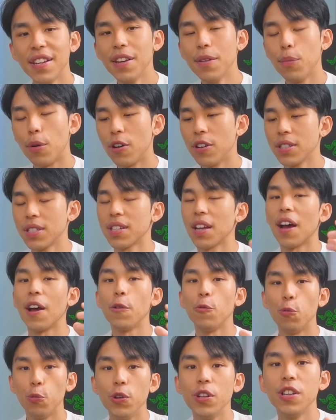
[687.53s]
tier boards I
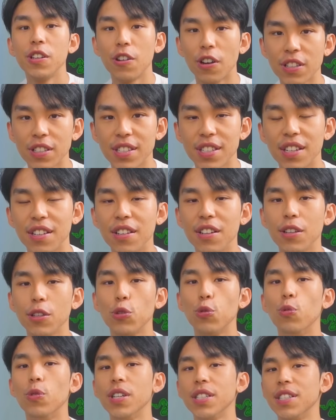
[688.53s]
would consider
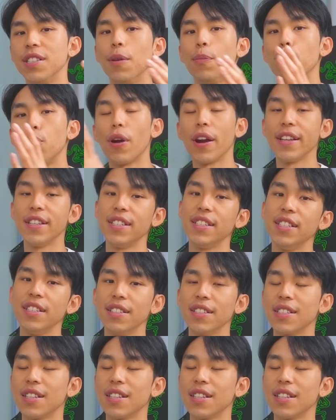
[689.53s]
towards the pricier